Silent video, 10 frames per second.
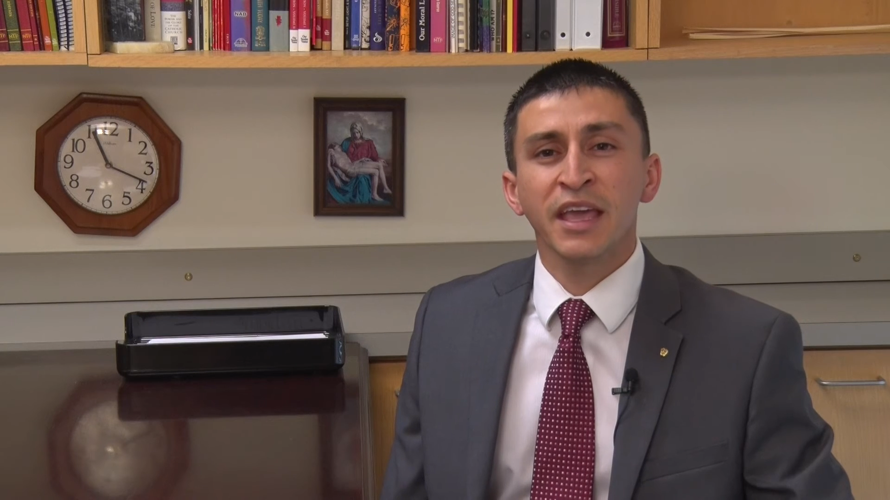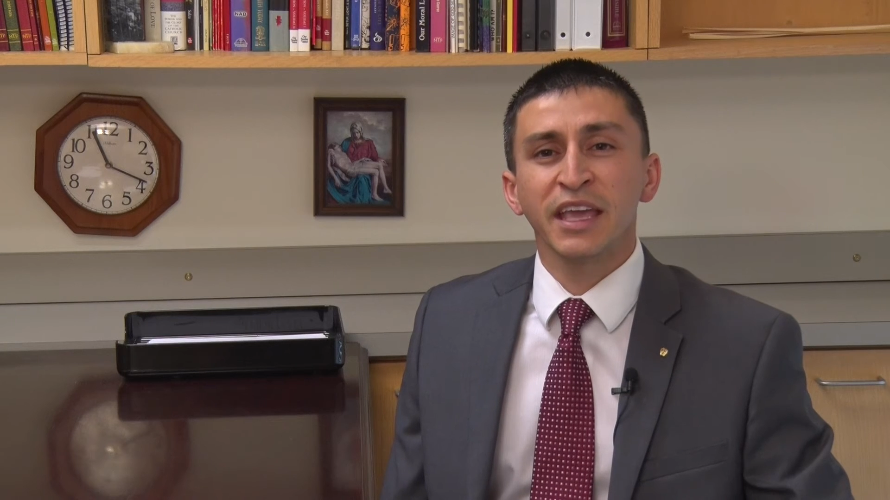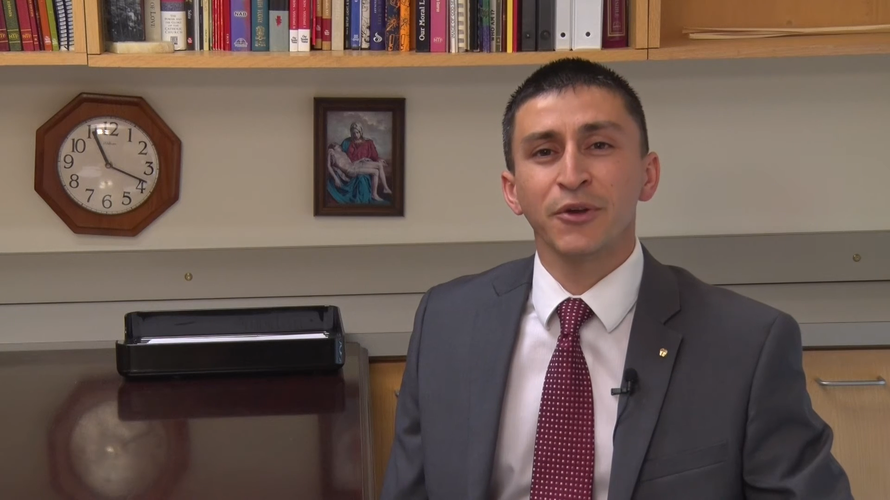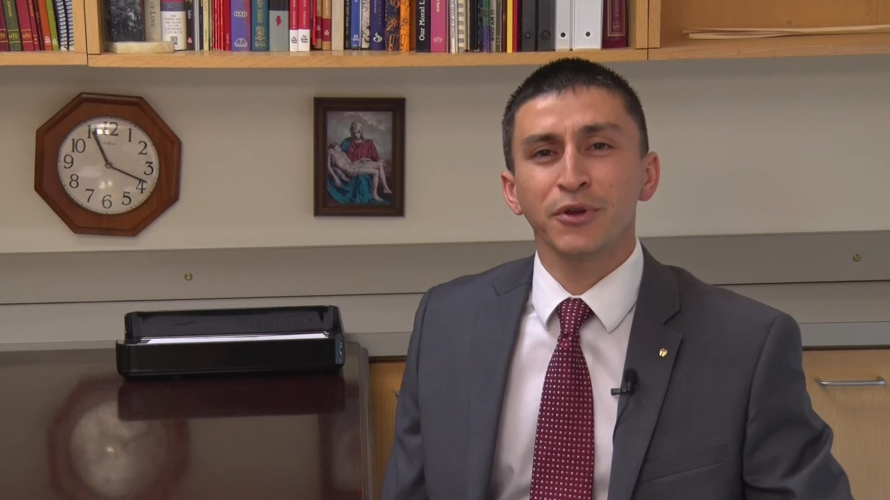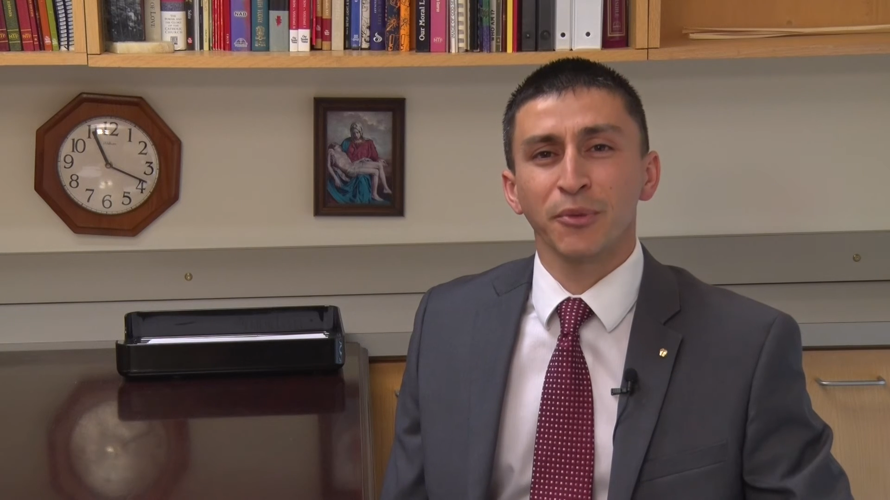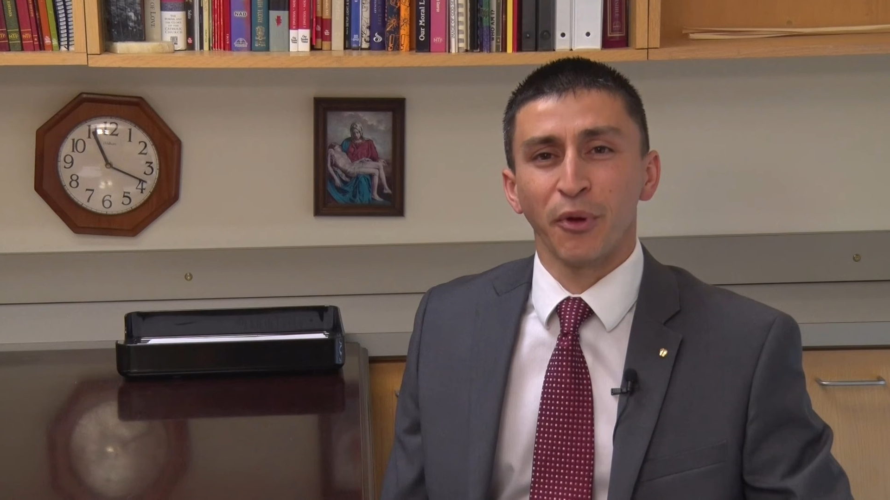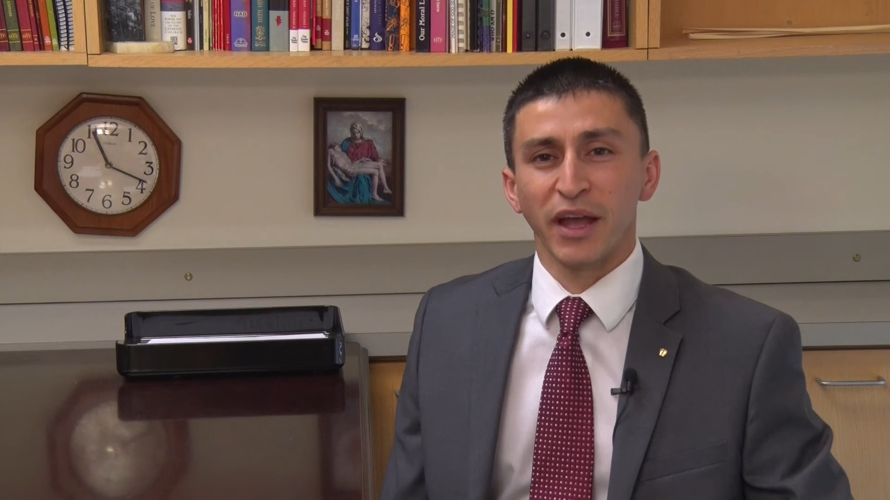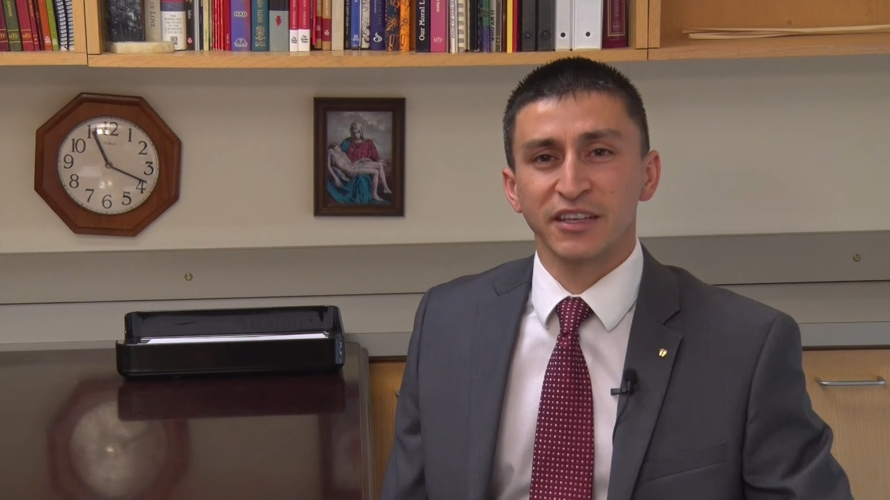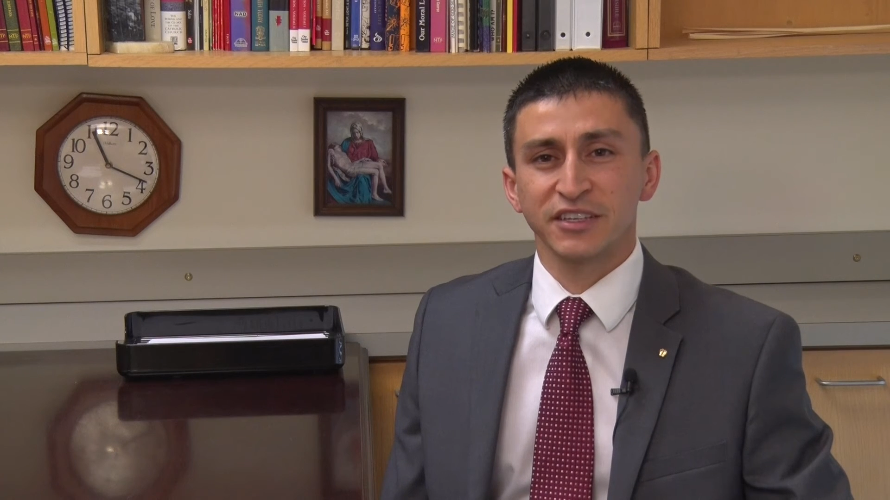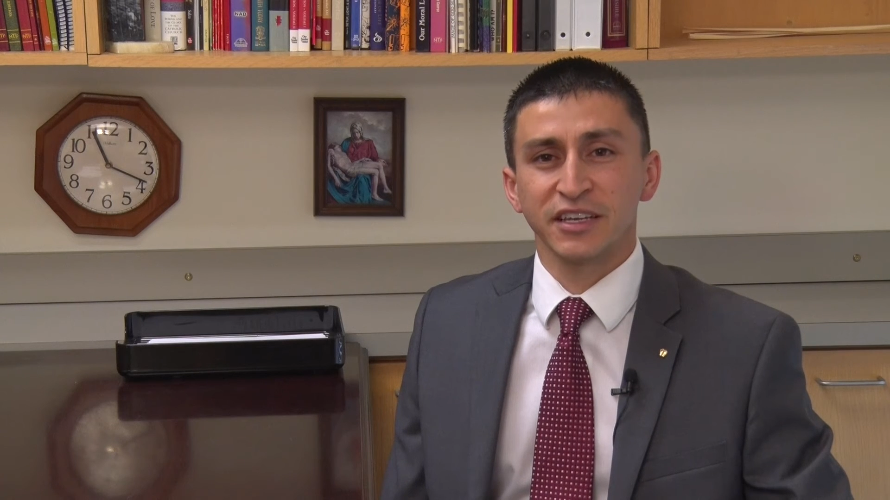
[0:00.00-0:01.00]
Here in
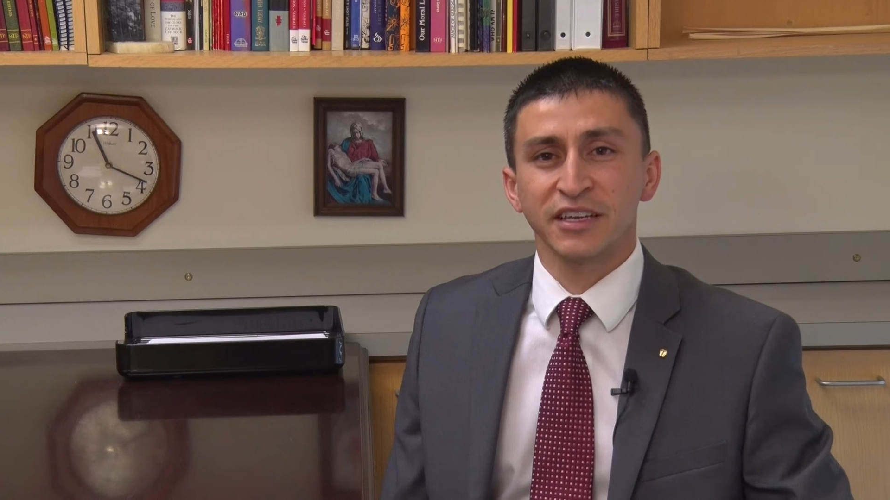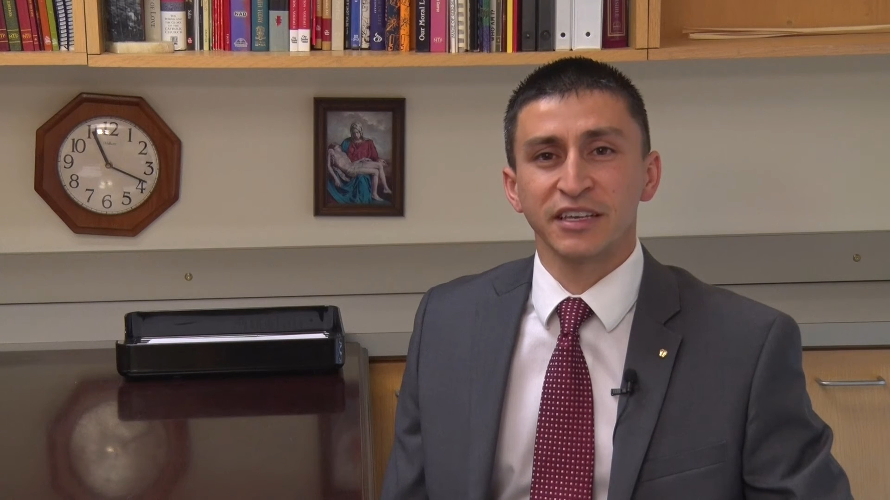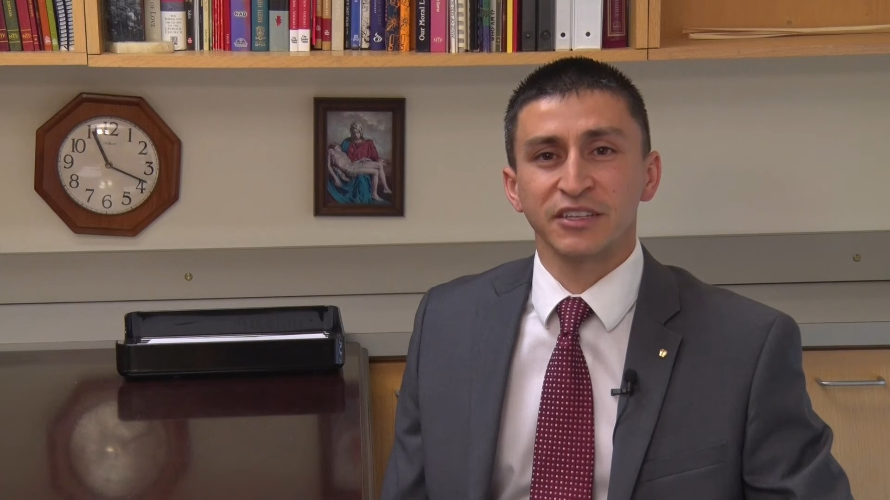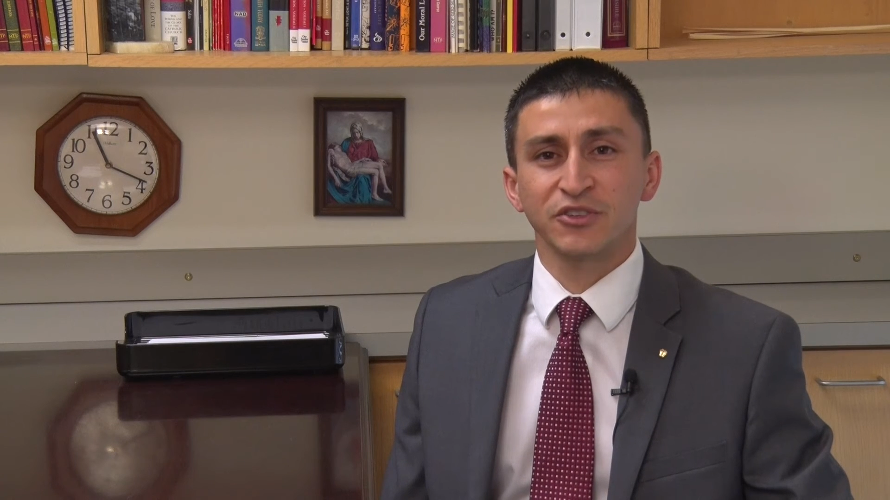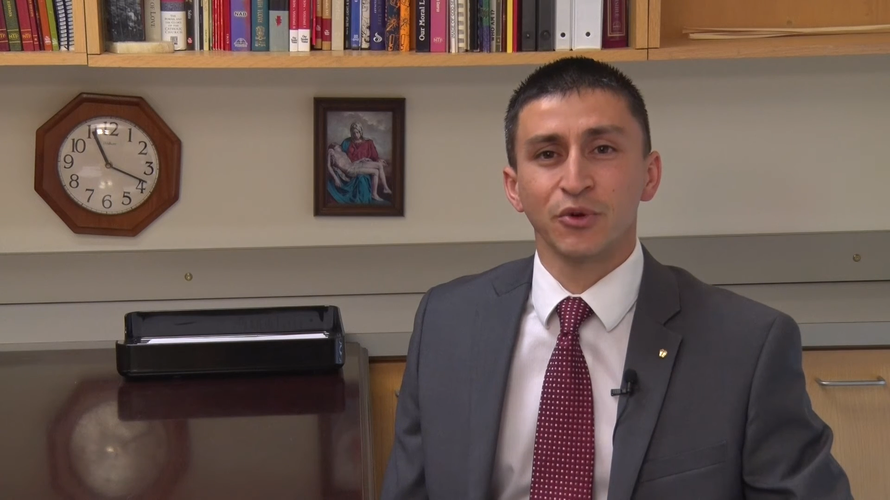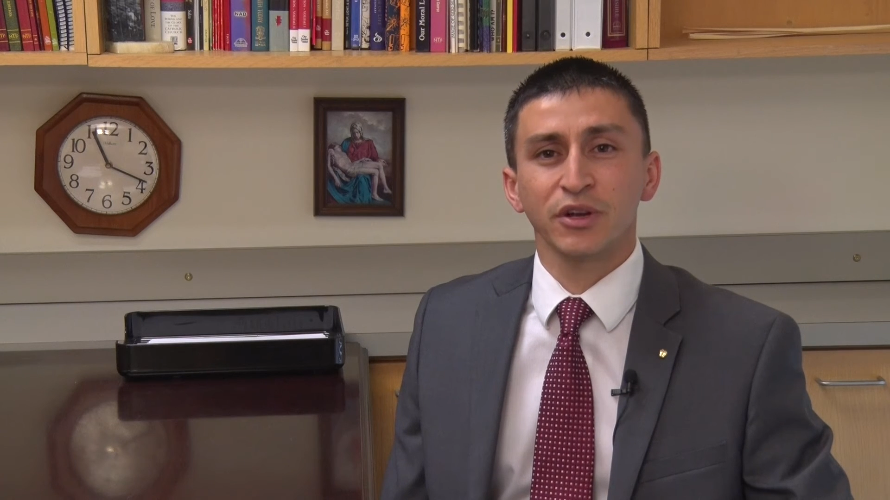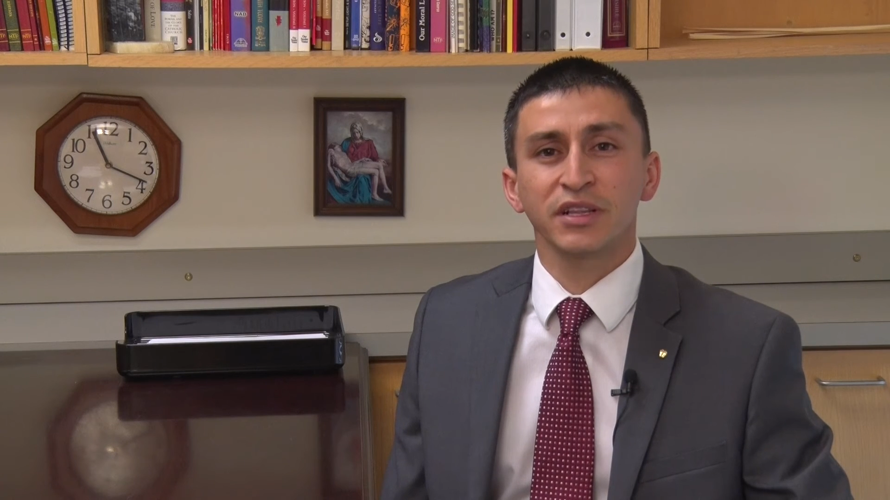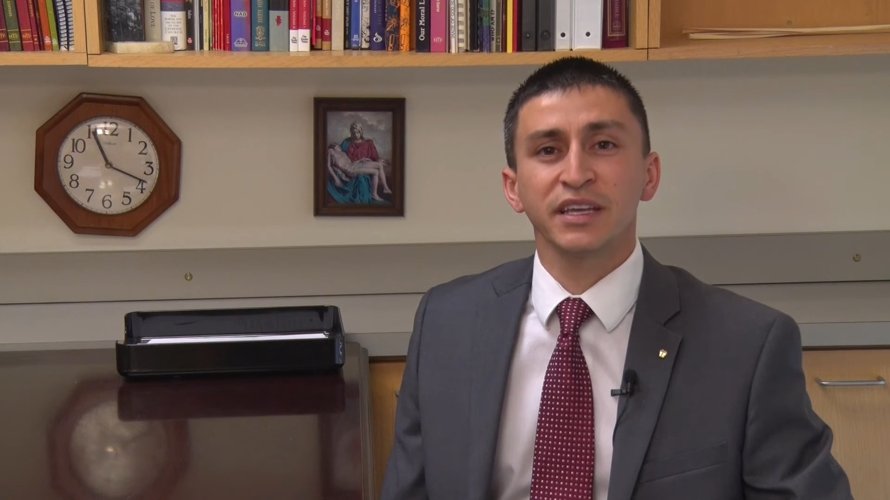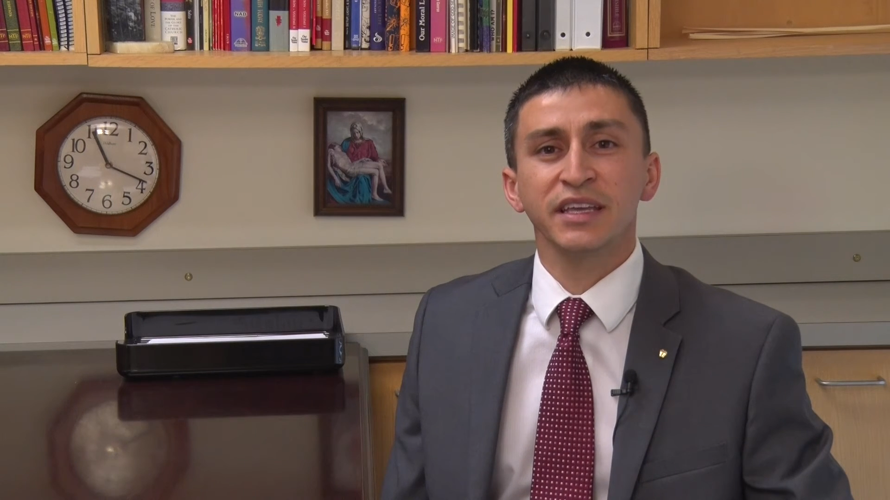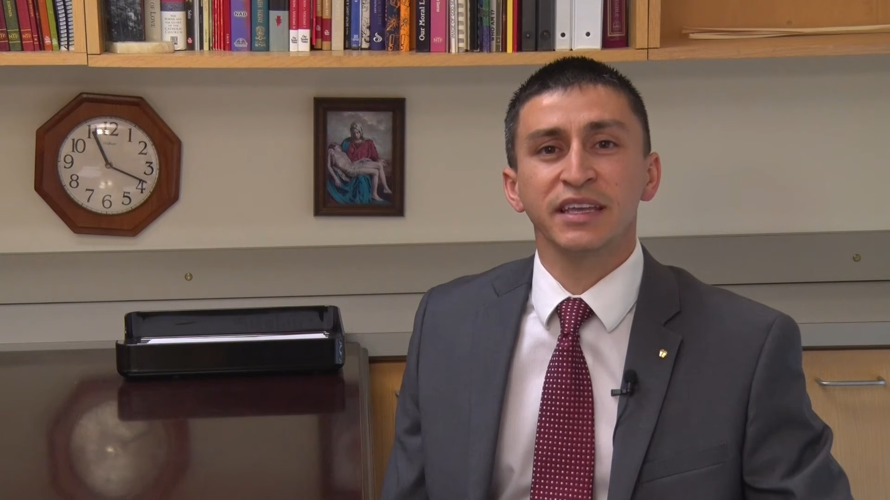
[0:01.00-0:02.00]
Nebraska, historically,